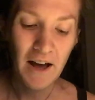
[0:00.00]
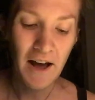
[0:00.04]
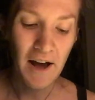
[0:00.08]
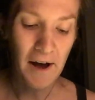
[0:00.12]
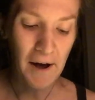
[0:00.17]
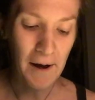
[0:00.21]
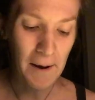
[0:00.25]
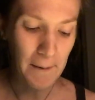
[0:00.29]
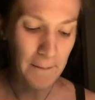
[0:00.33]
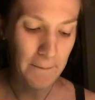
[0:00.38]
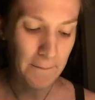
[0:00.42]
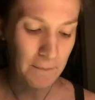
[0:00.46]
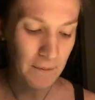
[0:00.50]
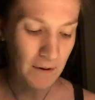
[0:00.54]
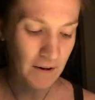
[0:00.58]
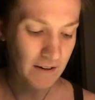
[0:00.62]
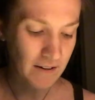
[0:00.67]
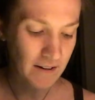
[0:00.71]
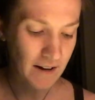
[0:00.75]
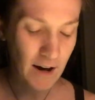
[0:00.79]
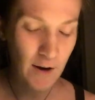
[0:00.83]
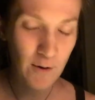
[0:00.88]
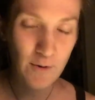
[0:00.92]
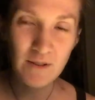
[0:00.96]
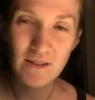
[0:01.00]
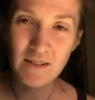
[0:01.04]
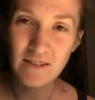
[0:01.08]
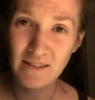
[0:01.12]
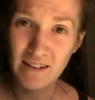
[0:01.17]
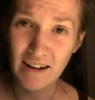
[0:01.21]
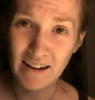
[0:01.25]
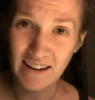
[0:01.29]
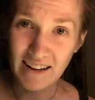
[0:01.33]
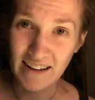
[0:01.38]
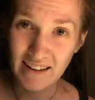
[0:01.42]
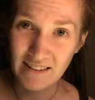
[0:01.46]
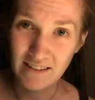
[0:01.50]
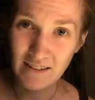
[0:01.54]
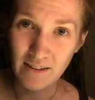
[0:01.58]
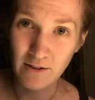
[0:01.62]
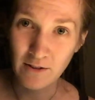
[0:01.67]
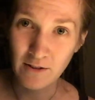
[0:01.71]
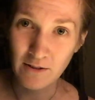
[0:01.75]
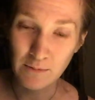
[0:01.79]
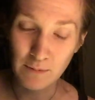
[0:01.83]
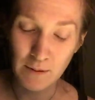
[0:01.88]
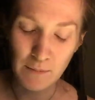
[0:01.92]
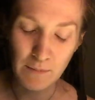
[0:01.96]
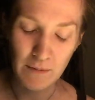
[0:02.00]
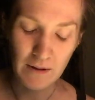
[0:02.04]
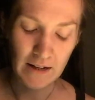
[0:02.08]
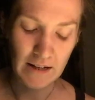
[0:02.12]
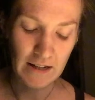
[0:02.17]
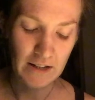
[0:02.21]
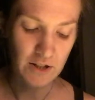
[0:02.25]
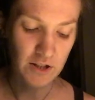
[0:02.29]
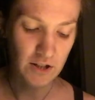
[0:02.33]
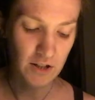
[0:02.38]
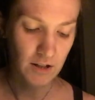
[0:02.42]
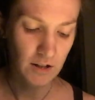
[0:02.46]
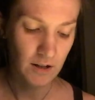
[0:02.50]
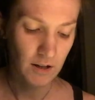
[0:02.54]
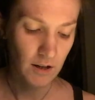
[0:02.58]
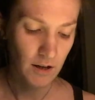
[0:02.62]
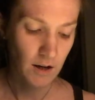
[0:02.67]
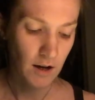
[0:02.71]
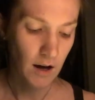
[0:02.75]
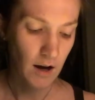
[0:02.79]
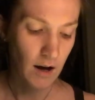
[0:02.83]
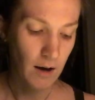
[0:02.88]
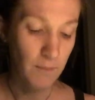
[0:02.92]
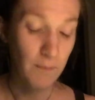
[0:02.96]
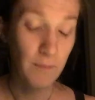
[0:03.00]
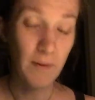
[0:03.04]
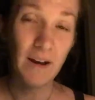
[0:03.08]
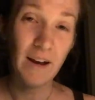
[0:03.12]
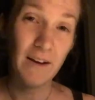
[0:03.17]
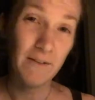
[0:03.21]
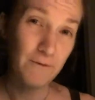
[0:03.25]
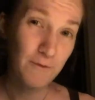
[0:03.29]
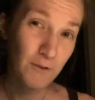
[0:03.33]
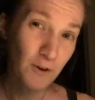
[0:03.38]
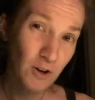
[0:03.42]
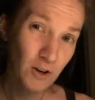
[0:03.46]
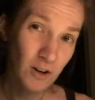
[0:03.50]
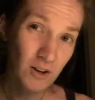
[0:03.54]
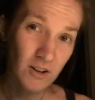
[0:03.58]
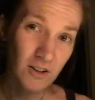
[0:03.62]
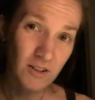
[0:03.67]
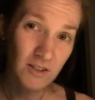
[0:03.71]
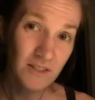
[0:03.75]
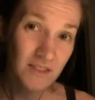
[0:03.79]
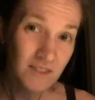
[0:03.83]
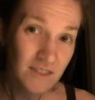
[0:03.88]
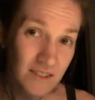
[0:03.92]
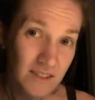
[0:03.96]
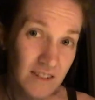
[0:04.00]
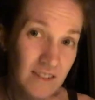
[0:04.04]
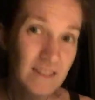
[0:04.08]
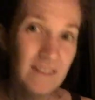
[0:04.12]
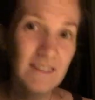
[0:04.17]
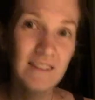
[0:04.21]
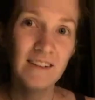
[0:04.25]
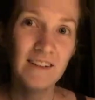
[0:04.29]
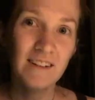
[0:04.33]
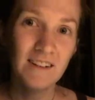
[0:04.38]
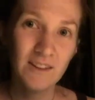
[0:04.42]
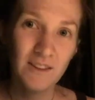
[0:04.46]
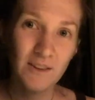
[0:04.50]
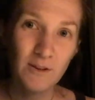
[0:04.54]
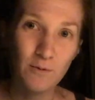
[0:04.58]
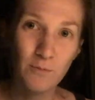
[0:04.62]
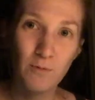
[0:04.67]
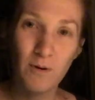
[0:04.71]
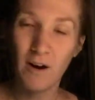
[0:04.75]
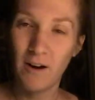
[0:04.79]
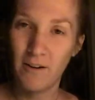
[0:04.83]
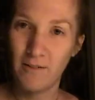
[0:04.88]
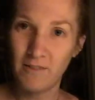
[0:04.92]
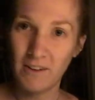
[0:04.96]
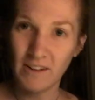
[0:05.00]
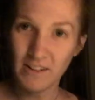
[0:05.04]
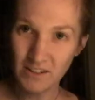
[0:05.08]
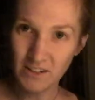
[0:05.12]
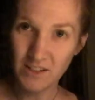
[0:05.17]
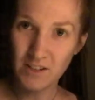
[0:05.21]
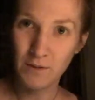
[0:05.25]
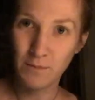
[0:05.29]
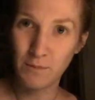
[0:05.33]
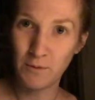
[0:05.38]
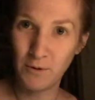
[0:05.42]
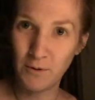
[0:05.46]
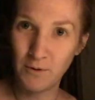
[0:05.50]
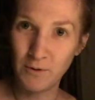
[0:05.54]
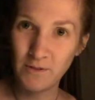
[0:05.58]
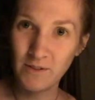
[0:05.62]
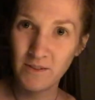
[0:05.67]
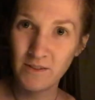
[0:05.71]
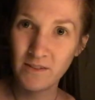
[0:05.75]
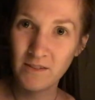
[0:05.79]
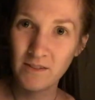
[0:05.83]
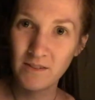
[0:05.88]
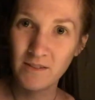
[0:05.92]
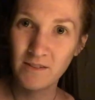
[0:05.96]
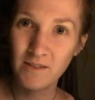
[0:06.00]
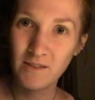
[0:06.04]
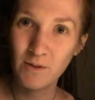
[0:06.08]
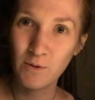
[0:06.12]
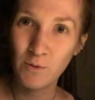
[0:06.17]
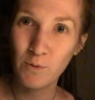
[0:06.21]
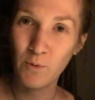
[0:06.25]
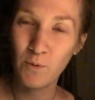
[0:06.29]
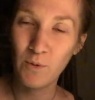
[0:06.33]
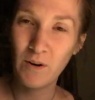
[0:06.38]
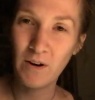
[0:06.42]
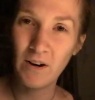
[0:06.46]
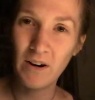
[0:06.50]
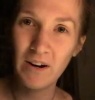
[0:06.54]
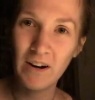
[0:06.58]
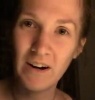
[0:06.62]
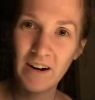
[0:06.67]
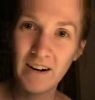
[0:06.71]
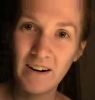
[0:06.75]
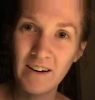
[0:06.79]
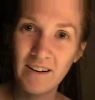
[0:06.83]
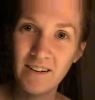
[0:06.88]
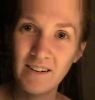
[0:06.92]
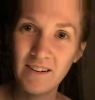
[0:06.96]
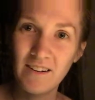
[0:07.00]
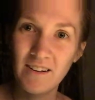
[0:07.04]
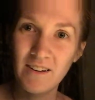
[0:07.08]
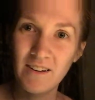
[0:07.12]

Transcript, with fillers: Um, but now it does not cancel out his pain medication. Um, but at first, the raw vegetables were